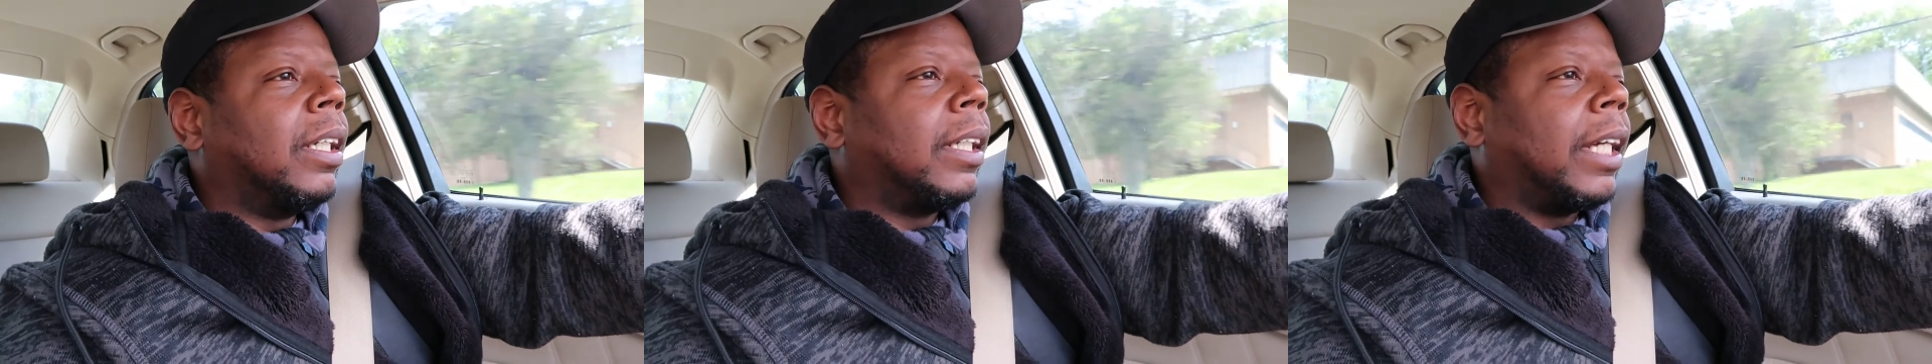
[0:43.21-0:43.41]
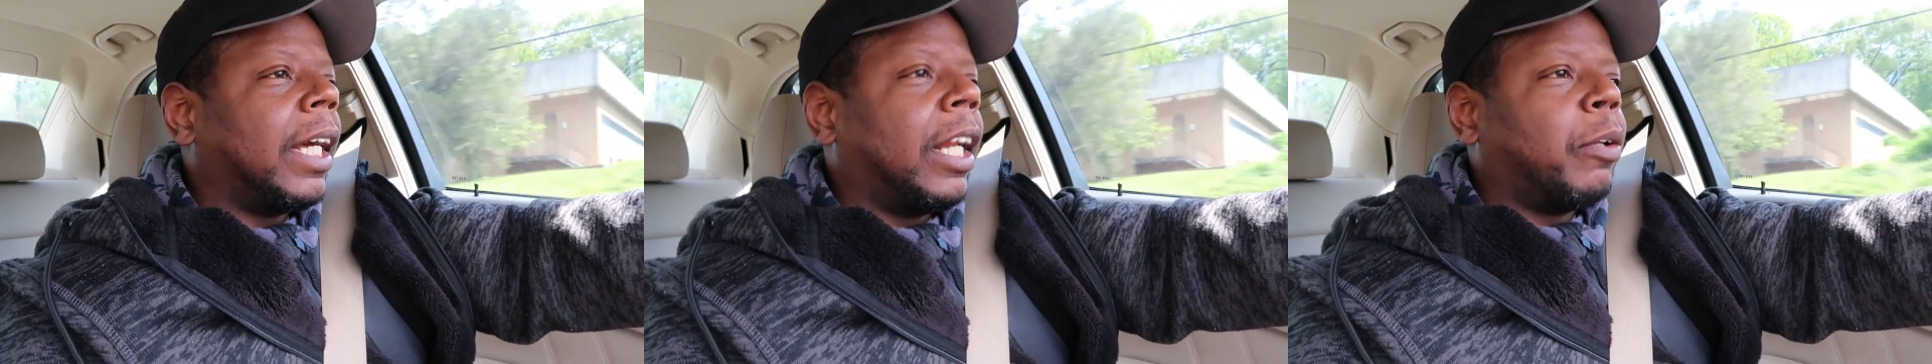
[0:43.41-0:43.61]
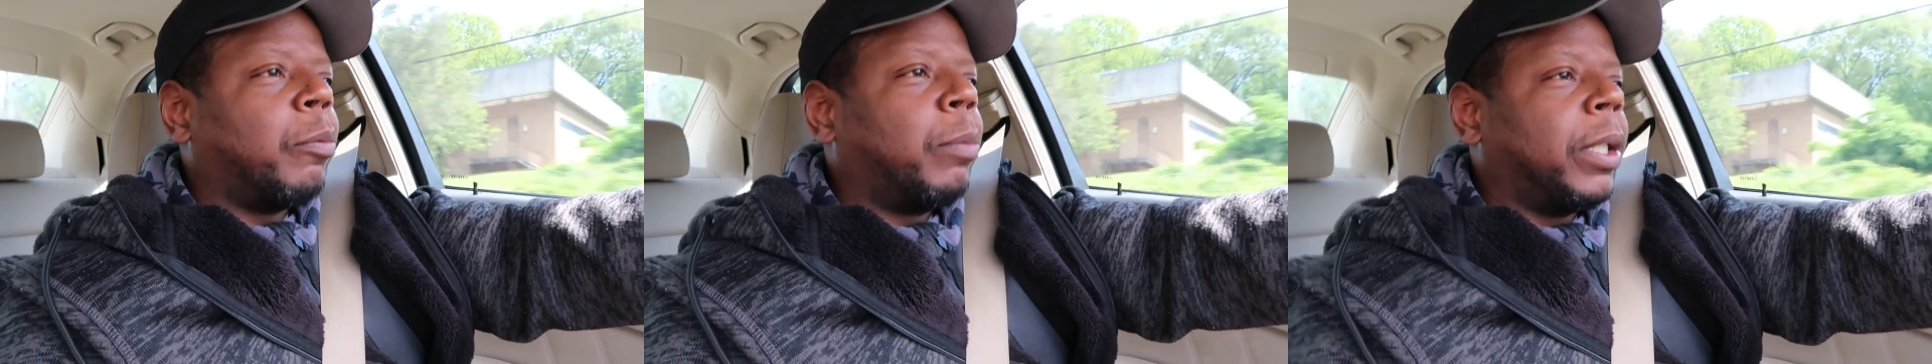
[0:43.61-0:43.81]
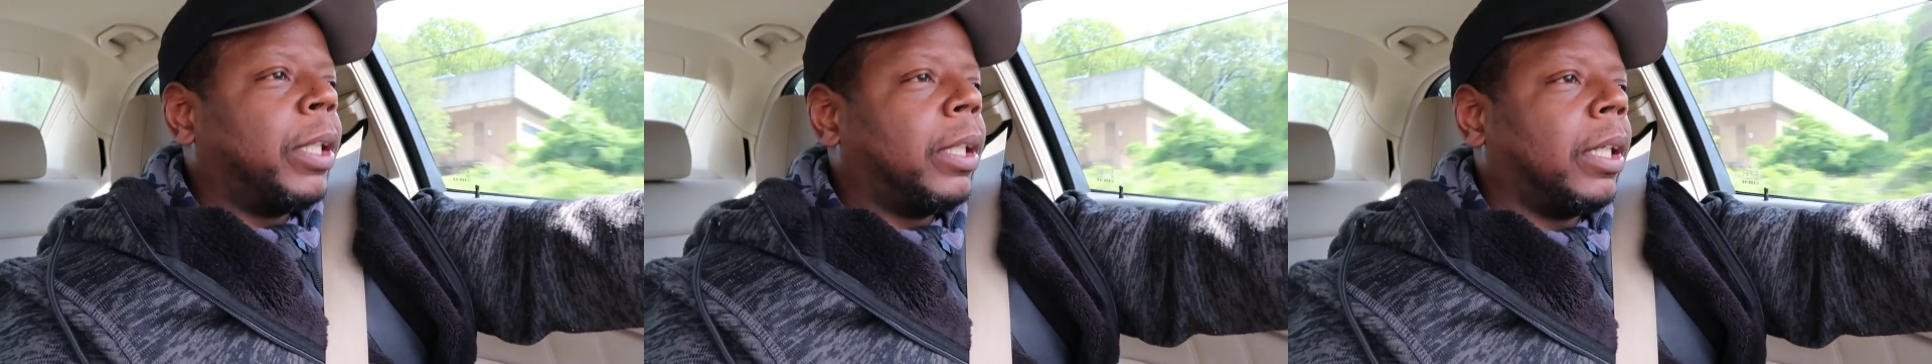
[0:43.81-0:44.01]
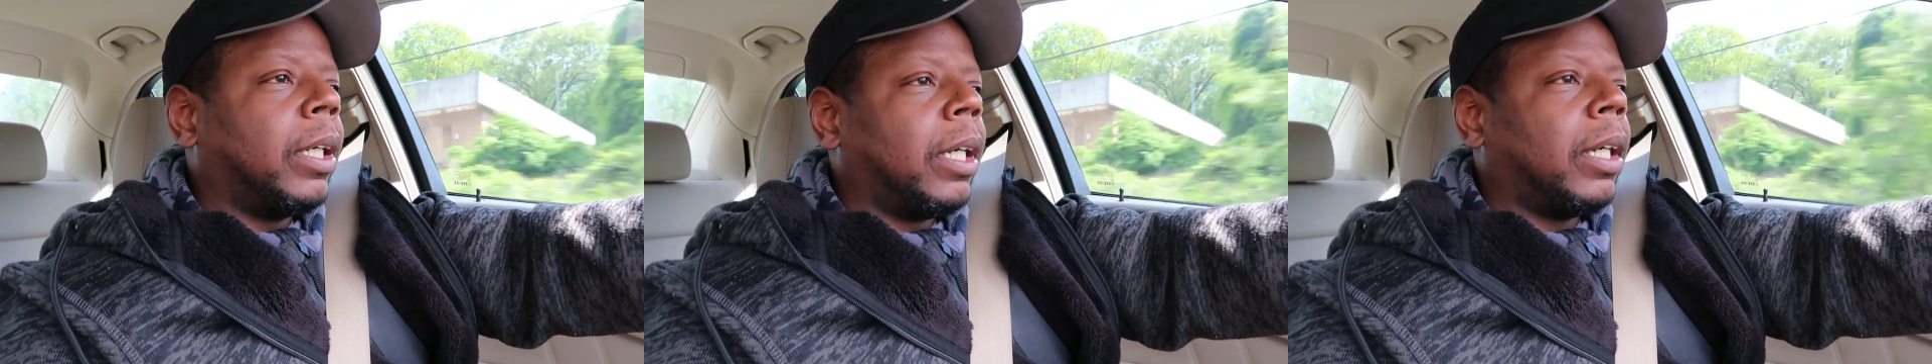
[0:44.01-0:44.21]
gotta
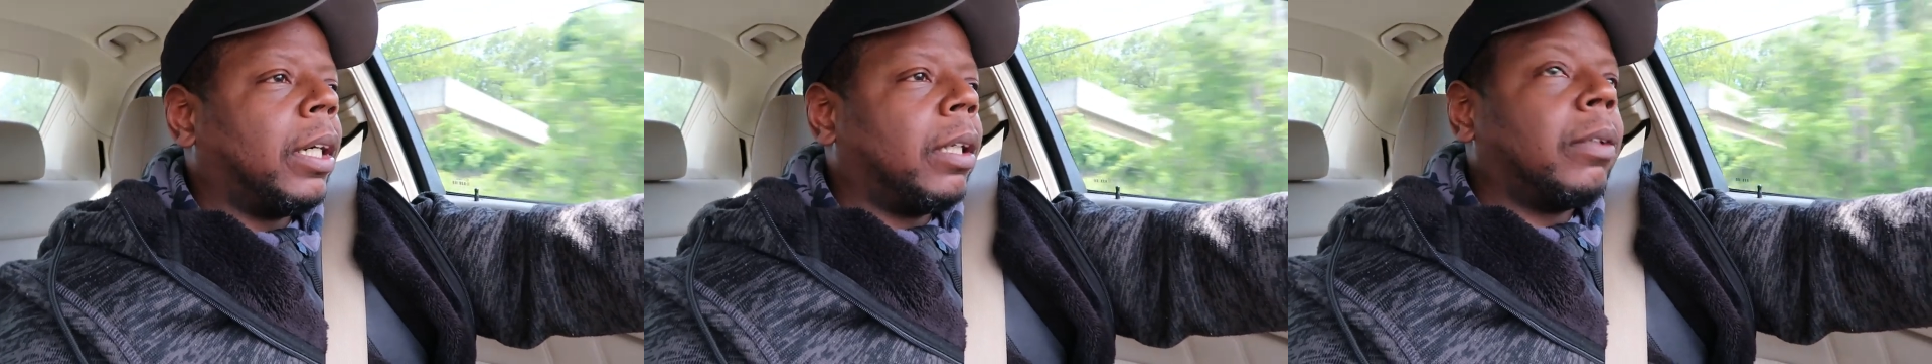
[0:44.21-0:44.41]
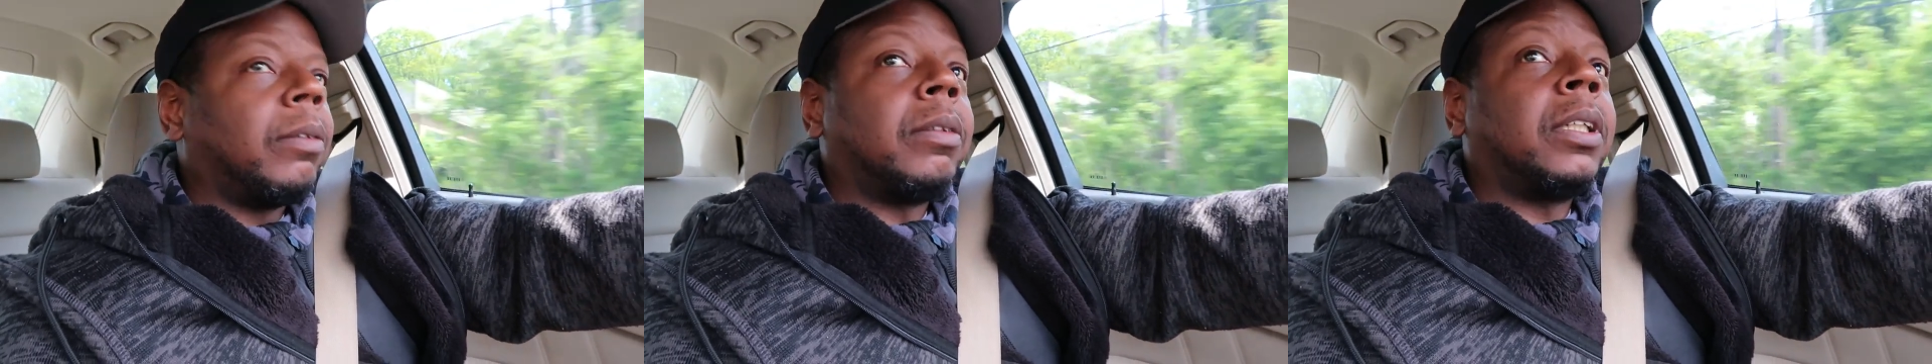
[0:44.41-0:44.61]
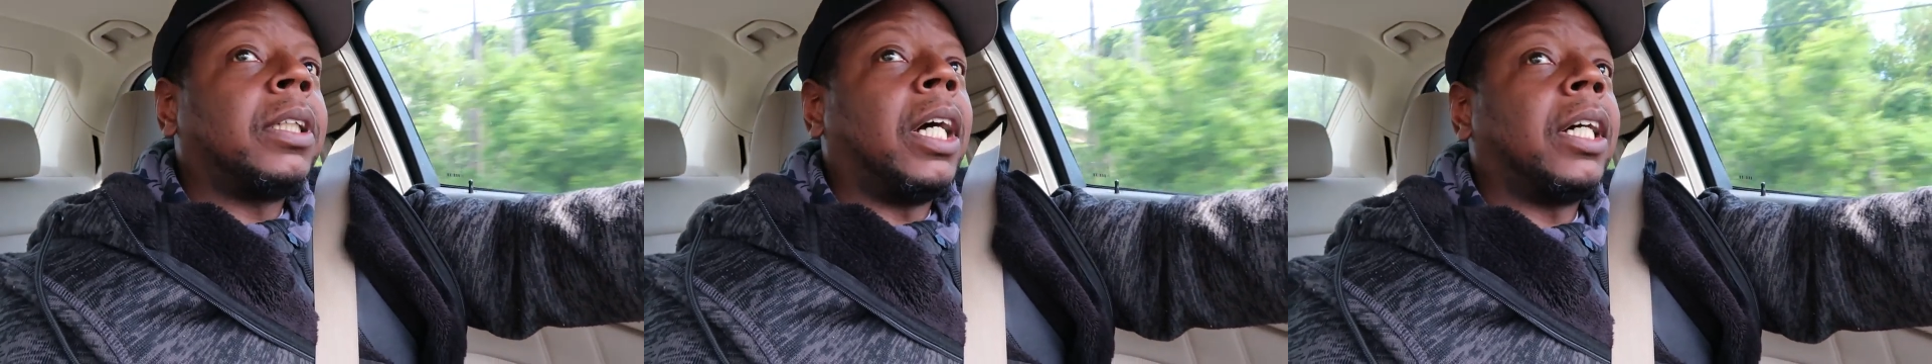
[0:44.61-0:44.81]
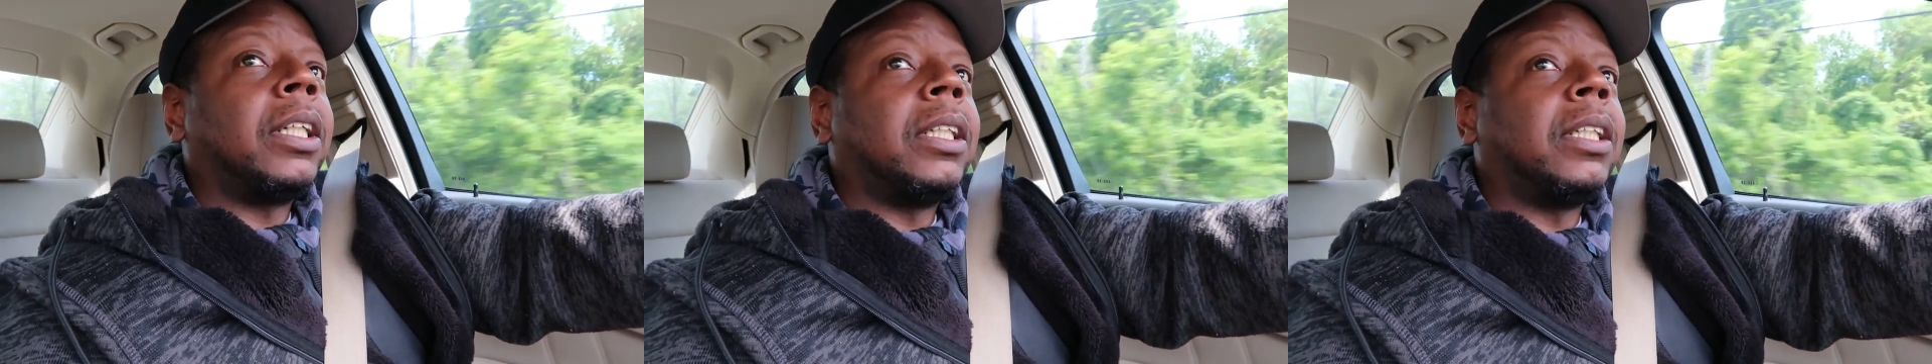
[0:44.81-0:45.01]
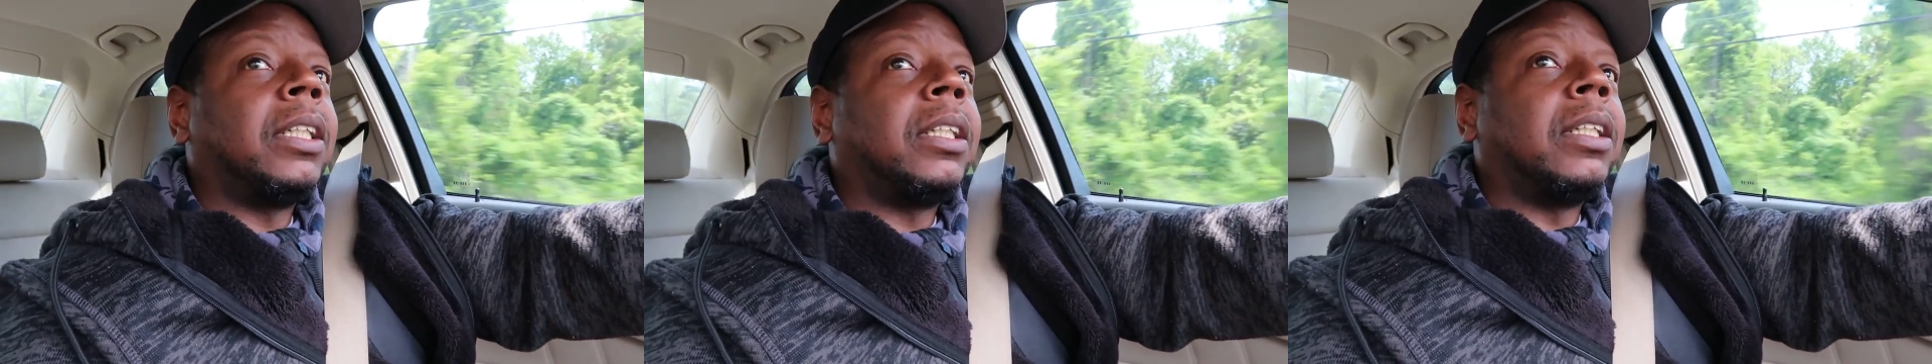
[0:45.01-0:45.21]
be
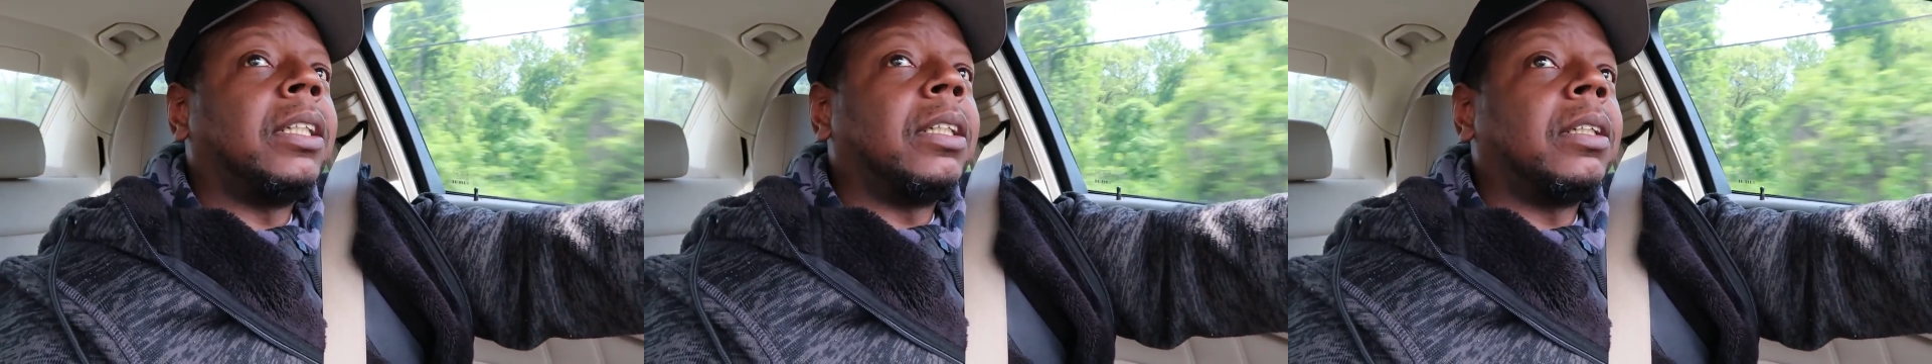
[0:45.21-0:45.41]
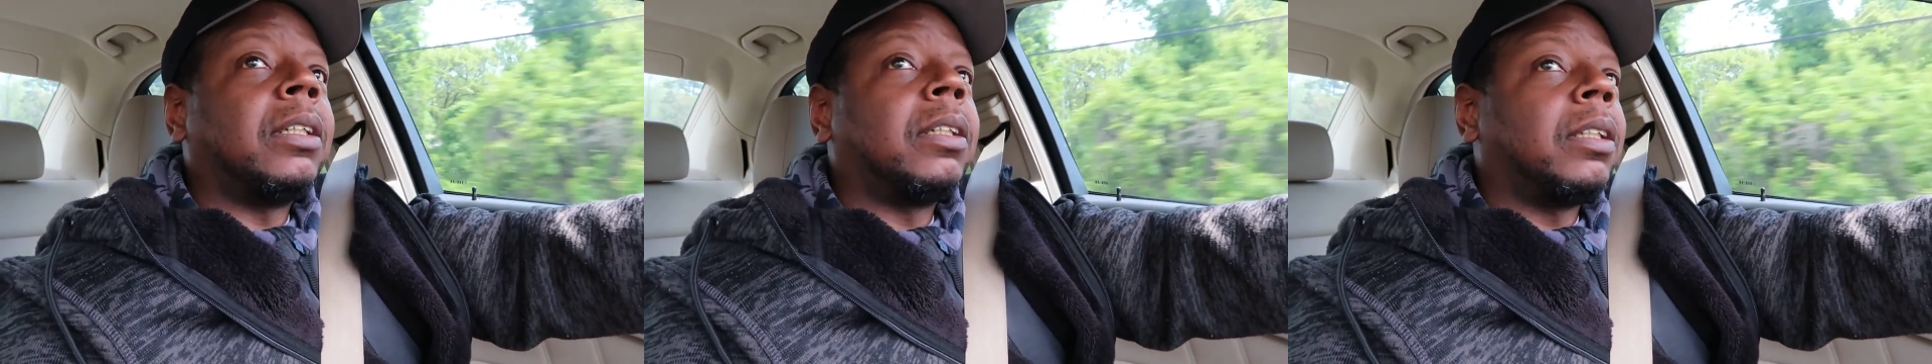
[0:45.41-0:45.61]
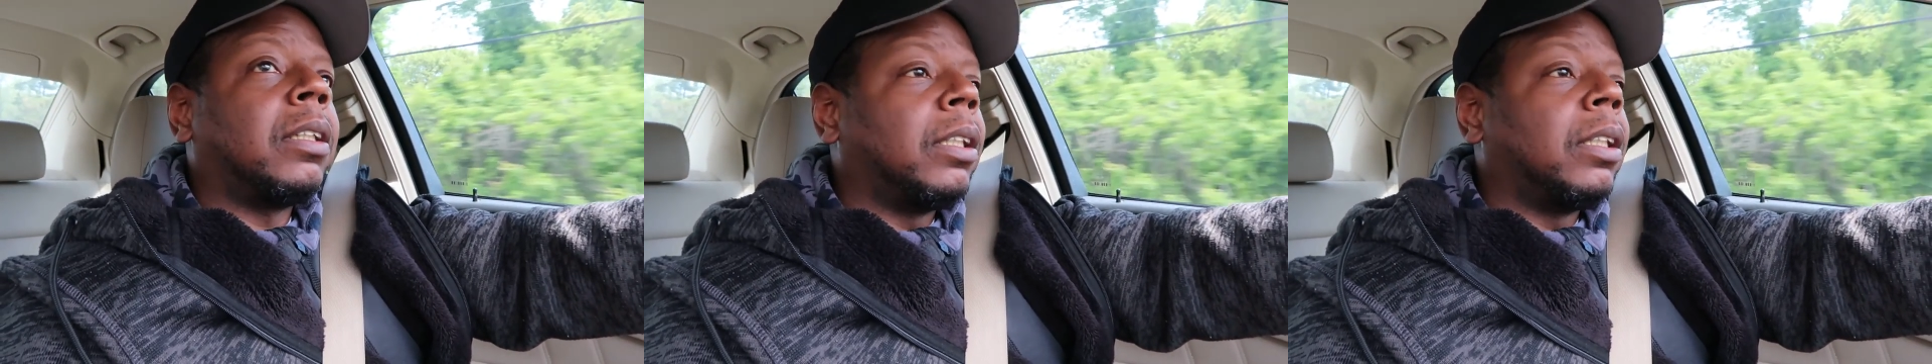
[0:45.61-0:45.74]
conscious to